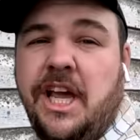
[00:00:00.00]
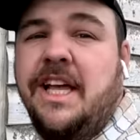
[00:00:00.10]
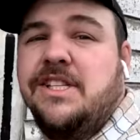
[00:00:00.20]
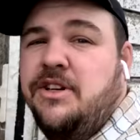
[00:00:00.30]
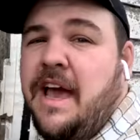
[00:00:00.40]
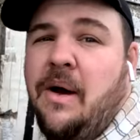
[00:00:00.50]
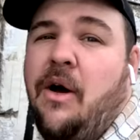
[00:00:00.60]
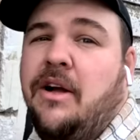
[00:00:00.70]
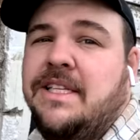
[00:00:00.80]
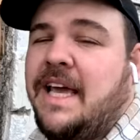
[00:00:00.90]
Chickens are now
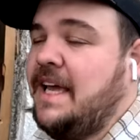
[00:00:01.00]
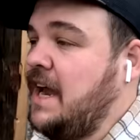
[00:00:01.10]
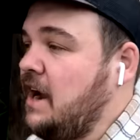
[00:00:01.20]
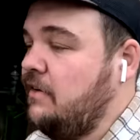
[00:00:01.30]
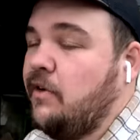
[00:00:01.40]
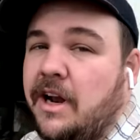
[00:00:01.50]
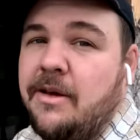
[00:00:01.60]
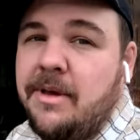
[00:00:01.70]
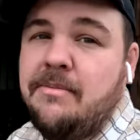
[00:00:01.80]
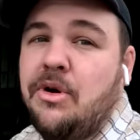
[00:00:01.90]
all taken care of. We're
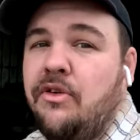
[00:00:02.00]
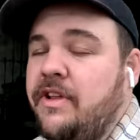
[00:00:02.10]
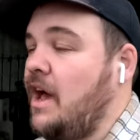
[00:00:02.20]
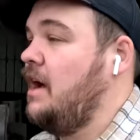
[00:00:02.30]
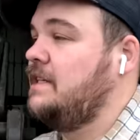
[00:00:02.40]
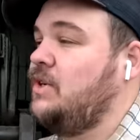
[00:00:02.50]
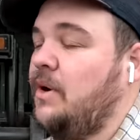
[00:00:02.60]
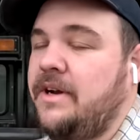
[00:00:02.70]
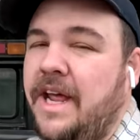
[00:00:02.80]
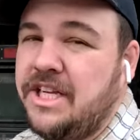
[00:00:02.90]
gonna be moving on to
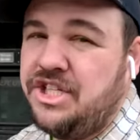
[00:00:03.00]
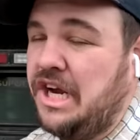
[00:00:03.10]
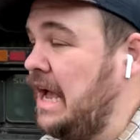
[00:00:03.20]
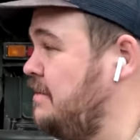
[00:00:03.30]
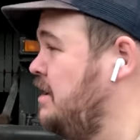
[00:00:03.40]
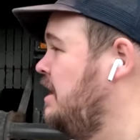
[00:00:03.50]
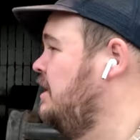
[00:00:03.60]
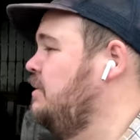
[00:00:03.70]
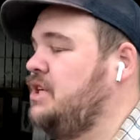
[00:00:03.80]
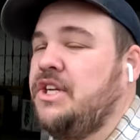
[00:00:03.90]
our next job,
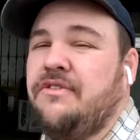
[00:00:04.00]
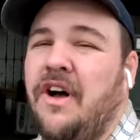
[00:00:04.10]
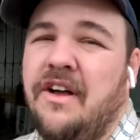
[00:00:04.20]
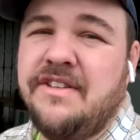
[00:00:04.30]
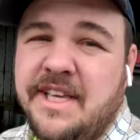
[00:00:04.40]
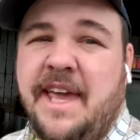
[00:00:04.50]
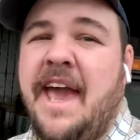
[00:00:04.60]
which involves the